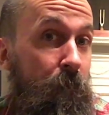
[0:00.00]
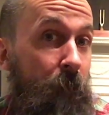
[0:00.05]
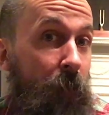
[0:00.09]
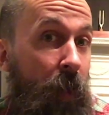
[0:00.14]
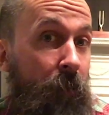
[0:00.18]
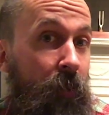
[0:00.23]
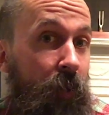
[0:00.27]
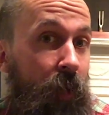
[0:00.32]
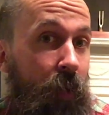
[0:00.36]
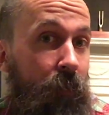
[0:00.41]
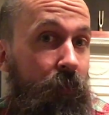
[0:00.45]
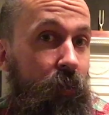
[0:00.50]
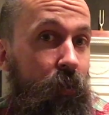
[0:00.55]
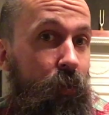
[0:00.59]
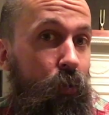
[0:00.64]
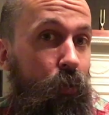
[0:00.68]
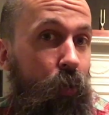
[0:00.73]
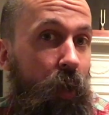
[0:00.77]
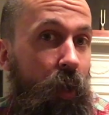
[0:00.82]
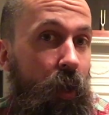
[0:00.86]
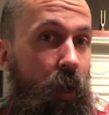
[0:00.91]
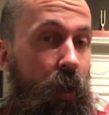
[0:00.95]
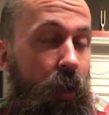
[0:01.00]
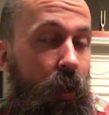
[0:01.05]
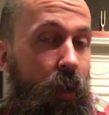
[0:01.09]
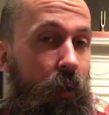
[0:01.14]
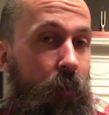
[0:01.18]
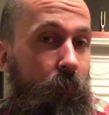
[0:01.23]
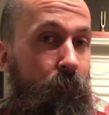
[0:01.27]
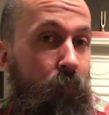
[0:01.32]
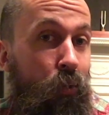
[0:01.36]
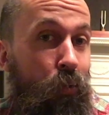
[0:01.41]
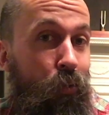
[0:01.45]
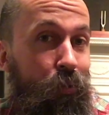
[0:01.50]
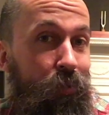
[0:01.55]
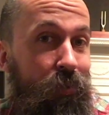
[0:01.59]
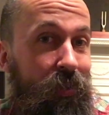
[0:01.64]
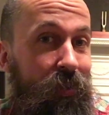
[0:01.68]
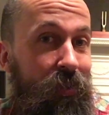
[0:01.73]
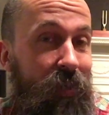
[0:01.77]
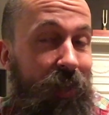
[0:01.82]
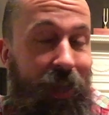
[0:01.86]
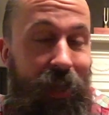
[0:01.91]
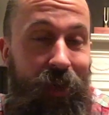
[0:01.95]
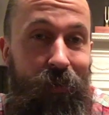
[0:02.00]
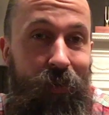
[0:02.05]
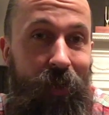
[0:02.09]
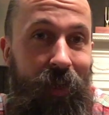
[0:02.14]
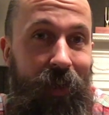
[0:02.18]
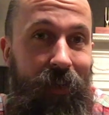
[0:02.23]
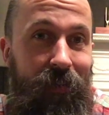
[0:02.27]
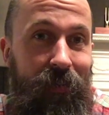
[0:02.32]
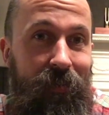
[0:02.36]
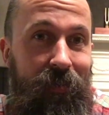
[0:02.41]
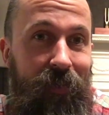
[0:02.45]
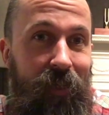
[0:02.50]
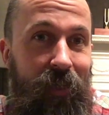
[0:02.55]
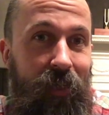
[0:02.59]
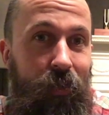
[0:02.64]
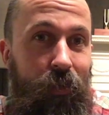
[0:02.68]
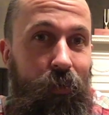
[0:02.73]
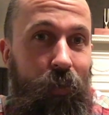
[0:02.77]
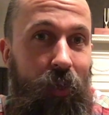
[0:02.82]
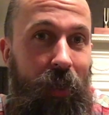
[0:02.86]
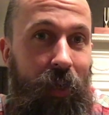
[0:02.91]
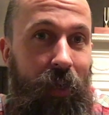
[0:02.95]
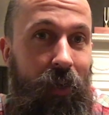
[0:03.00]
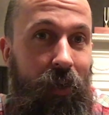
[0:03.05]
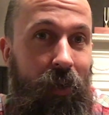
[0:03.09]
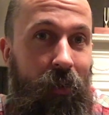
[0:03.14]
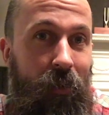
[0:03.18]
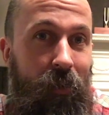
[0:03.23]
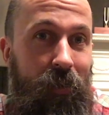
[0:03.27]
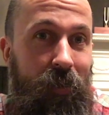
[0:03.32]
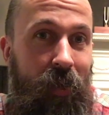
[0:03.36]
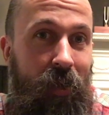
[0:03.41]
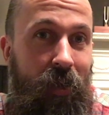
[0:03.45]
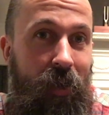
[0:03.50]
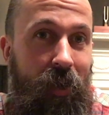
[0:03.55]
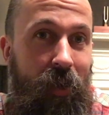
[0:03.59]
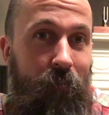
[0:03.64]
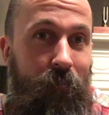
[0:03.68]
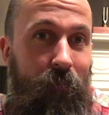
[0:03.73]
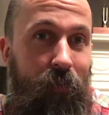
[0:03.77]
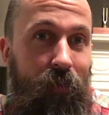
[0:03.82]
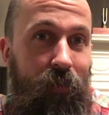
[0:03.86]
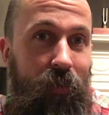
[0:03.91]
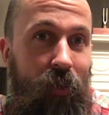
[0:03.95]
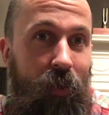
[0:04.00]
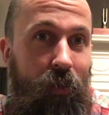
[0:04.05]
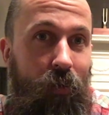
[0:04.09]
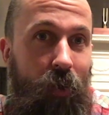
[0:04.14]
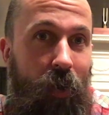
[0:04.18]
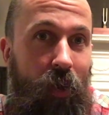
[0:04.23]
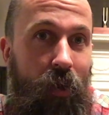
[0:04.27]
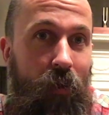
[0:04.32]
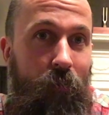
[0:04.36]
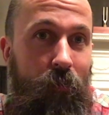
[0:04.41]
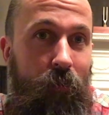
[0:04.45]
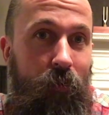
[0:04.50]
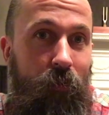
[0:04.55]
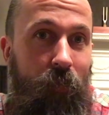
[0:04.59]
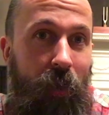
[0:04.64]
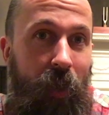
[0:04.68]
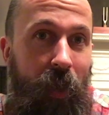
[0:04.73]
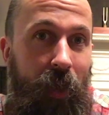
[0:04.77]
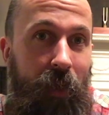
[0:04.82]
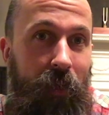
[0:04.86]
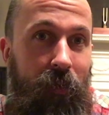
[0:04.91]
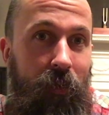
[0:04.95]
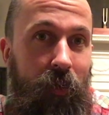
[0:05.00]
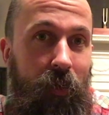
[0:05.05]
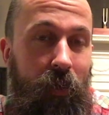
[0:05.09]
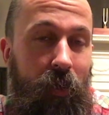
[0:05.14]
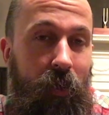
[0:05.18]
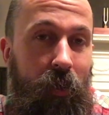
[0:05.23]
I'm going to have to pause this now and see you at another time. So I hope you've had